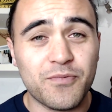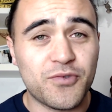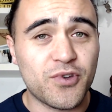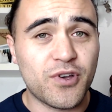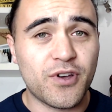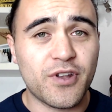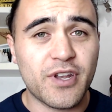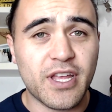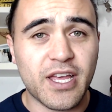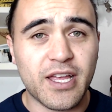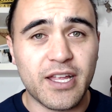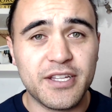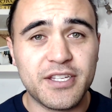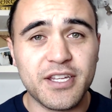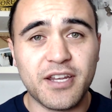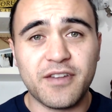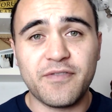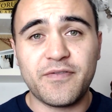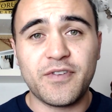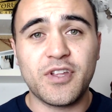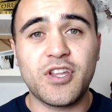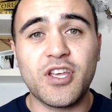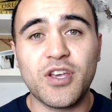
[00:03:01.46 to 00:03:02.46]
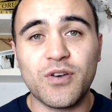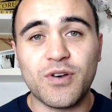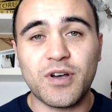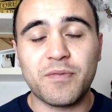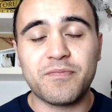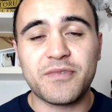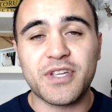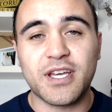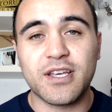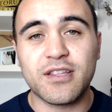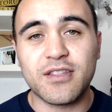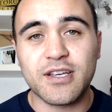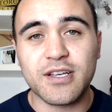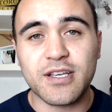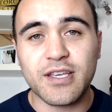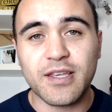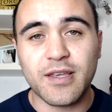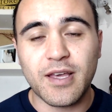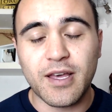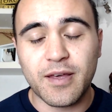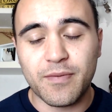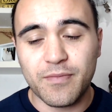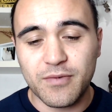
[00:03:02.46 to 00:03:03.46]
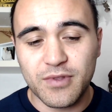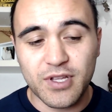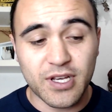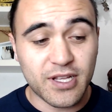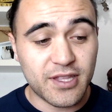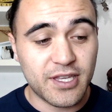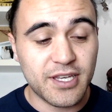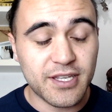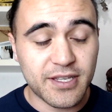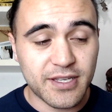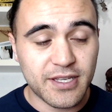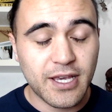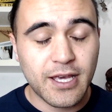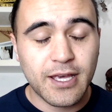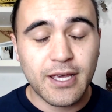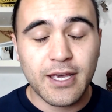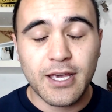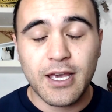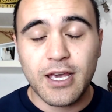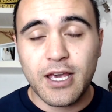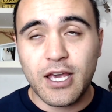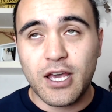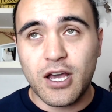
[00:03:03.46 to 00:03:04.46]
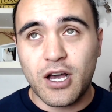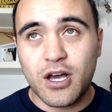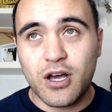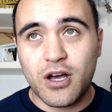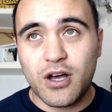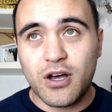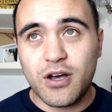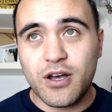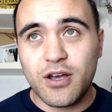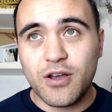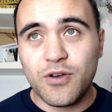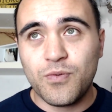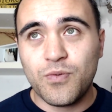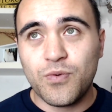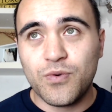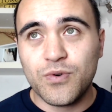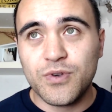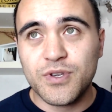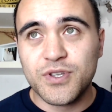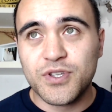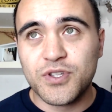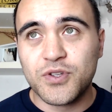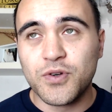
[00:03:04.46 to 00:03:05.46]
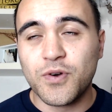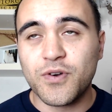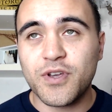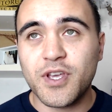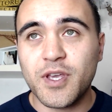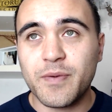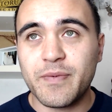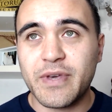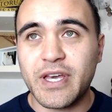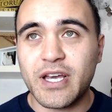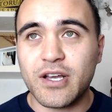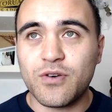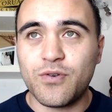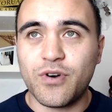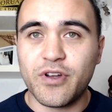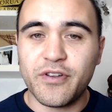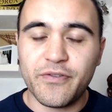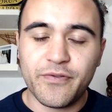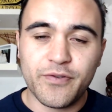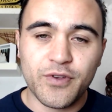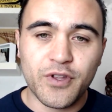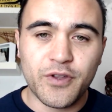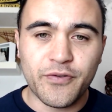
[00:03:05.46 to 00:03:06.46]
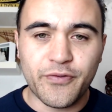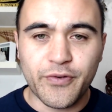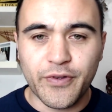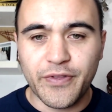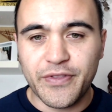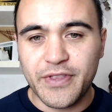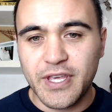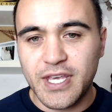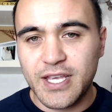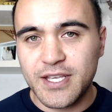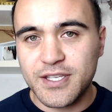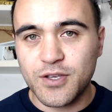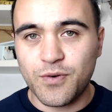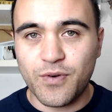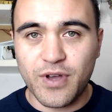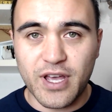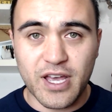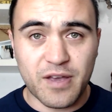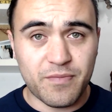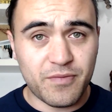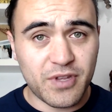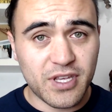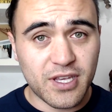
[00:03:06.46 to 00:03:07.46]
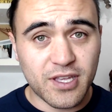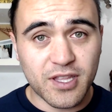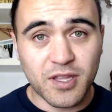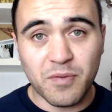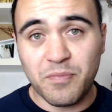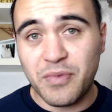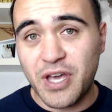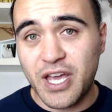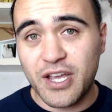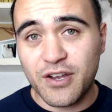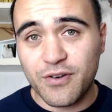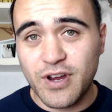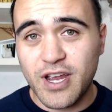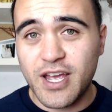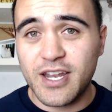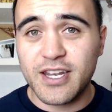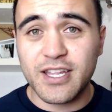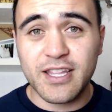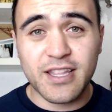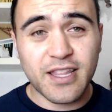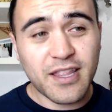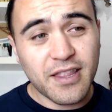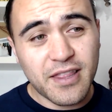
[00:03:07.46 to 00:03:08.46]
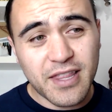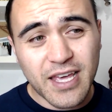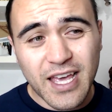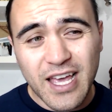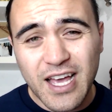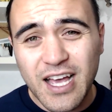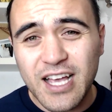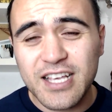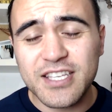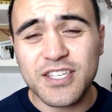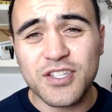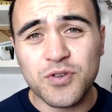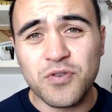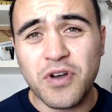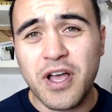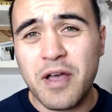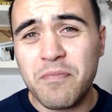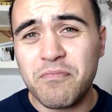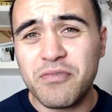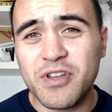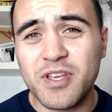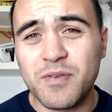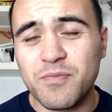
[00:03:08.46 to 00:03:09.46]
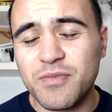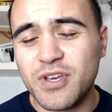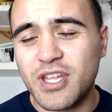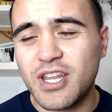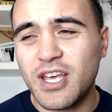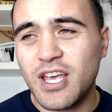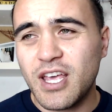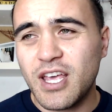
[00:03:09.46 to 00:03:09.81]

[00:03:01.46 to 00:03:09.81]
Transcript: on and did a video update like this, I was talking about quite a few different things that were happening in the background, and they are still happening, but